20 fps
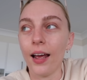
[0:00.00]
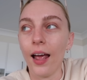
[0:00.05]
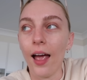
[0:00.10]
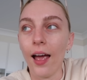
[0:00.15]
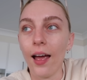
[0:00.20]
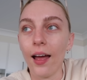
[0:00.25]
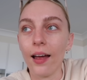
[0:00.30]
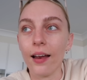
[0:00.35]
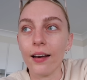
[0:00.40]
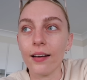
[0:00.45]

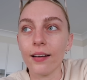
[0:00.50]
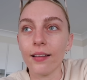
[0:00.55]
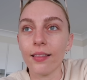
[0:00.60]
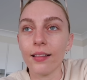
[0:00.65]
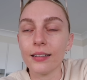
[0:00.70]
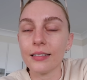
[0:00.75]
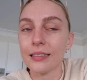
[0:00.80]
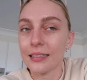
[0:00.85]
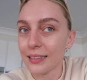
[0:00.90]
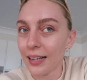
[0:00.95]
And
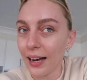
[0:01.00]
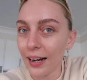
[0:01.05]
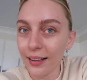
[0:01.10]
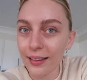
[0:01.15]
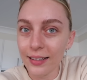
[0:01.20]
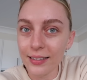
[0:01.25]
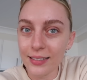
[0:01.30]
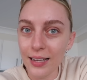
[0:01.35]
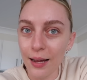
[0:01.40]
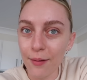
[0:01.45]
this is kind
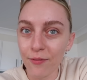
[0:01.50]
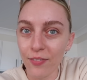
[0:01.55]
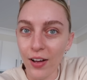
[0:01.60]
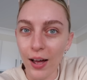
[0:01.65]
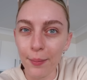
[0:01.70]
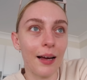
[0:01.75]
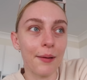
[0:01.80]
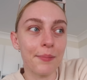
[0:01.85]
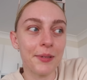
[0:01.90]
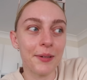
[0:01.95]
of the same
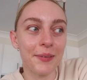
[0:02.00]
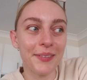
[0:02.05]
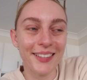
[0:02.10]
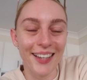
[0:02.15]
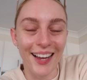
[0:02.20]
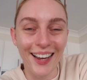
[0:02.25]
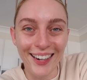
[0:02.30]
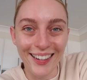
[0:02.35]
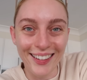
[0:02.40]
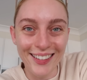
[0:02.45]
vibe. I'm so
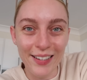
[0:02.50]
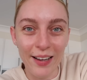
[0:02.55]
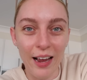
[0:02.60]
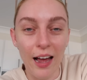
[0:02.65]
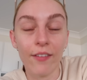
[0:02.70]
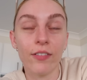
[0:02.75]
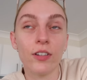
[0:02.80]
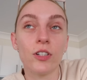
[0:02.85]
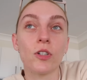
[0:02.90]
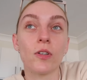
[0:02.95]
excited. So I
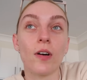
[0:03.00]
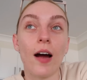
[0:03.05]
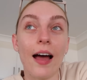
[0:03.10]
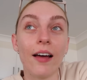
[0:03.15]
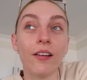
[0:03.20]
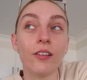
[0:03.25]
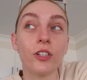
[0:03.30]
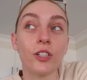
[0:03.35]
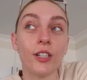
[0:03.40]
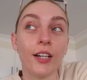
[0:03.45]
have a
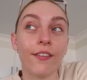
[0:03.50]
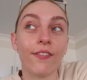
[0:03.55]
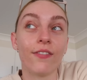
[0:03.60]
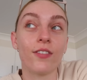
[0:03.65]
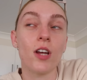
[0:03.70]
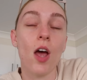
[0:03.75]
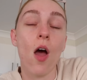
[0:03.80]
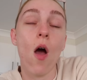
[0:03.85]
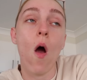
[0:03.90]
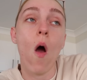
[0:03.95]
trial
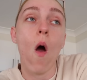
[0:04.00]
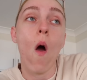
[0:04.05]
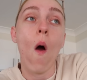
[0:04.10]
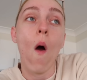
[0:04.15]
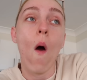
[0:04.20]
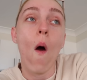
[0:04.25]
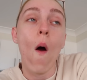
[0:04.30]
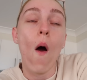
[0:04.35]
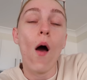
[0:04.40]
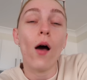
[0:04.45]
shift
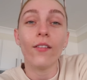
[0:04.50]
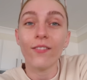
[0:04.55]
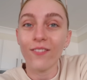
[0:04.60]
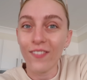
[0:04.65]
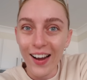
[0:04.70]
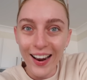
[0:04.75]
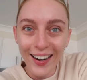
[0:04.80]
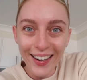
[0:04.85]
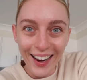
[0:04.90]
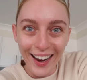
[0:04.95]
on
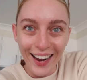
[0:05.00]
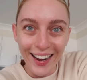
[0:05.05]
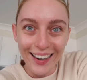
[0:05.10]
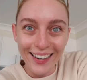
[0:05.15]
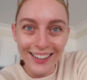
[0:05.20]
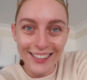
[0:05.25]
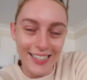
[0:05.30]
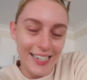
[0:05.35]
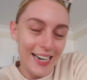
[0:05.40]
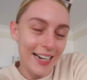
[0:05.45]

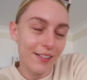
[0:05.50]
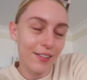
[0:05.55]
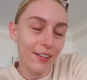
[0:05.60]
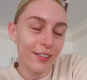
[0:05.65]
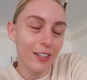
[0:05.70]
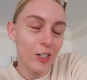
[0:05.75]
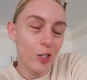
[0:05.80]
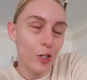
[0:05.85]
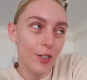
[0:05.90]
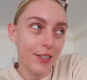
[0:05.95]
Friday. Today's
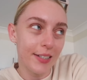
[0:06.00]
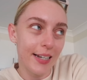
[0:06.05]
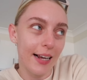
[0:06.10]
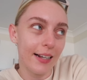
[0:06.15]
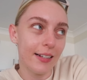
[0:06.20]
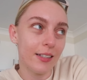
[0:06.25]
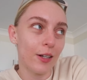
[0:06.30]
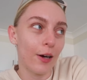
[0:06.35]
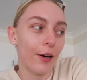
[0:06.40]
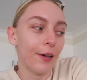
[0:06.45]
only
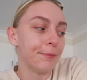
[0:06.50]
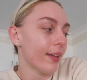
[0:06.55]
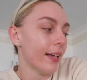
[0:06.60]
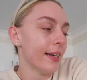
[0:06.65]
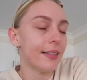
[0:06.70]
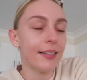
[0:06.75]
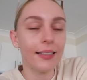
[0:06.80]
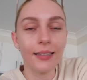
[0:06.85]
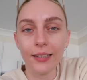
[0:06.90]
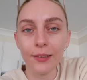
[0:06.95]
Tuesday, so
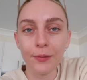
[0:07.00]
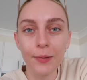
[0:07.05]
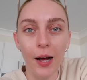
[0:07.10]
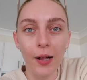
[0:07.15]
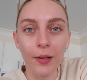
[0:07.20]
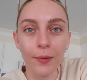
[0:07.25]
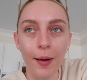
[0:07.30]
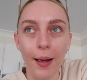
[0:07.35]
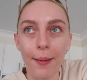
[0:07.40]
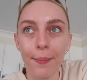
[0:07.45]
it's a little
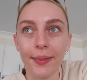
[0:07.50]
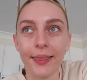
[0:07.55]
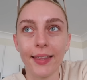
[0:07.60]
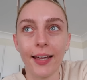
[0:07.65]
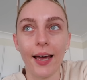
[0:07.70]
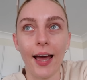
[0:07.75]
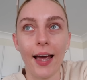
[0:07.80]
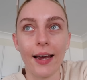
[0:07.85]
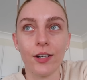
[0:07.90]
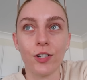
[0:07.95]
while away, but the
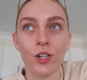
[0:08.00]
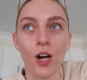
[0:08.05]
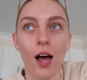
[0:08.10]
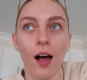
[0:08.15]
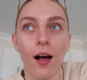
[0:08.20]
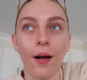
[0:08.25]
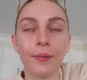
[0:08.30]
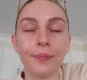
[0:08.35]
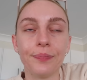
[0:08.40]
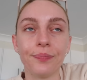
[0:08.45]

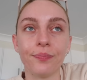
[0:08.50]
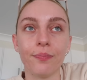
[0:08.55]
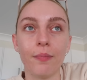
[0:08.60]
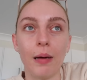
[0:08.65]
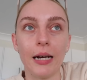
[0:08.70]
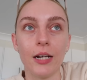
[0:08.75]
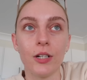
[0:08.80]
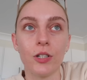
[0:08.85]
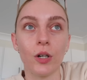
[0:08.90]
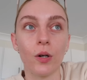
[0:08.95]
HR
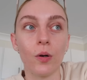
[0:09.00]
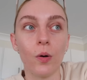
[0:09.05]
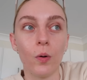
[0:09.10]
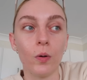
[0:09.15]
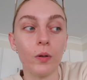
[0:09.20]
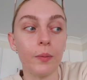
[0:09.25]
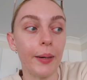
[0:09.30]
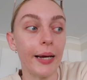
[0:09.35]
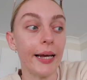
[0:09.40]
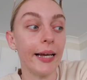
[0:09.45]
manager
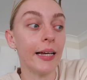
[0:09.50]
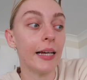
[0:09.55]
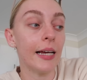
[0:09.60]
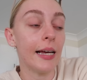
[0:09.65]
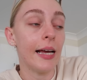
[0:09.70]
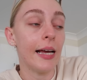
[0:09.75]
called me